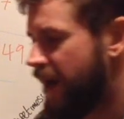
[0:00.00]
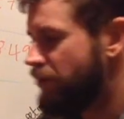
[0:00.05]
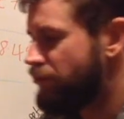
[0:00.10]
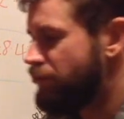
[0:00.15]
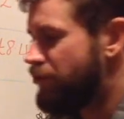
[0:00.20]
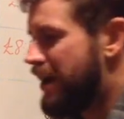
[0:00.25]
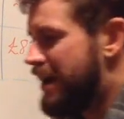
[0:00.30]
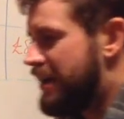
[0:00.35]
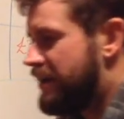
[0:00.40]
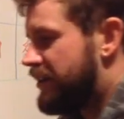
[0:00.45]

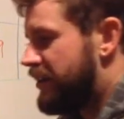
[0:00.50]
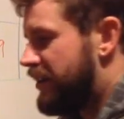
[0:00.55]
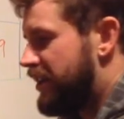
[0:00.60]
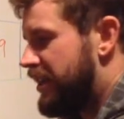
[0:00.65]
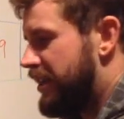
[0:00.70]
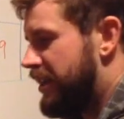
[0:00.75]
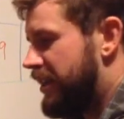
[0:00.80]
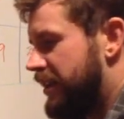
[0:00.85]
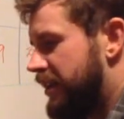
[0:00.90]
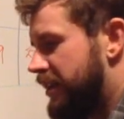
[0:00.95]

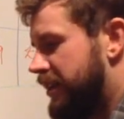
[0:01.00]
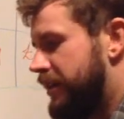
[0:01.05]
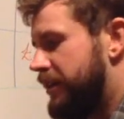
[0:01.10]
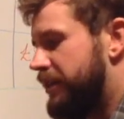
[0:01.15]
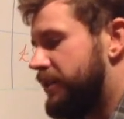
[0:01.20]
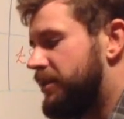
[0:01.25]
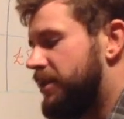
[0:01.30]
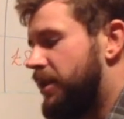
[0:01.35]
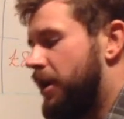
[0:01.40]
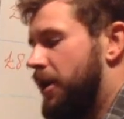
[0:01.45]
raisiny
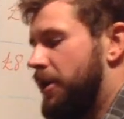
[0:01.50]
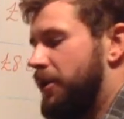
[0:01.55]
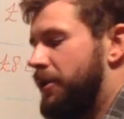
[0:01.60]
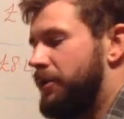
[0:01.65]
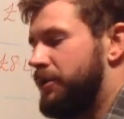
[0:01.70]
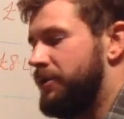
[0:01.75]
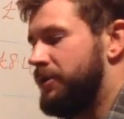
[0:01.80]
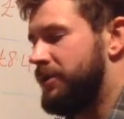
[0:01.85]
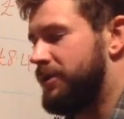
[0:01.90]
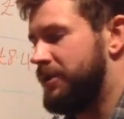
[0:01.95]

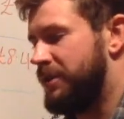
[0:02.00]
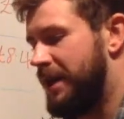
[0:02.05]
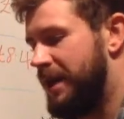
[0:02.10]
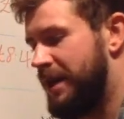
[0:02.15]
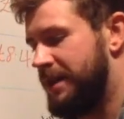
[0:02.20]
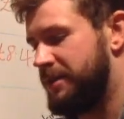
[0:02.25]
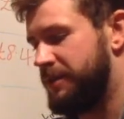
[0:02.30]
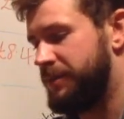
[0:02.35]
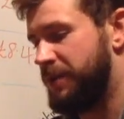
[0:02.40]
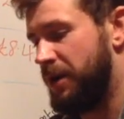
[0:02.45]
tones
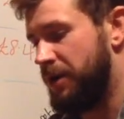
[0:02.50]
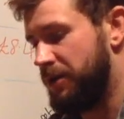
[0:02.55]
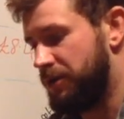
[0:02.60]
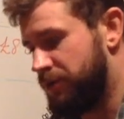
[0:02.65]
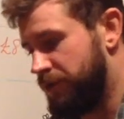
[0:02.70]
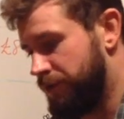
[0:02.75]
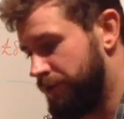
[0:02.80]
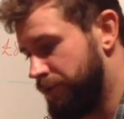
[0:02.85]
as opposed to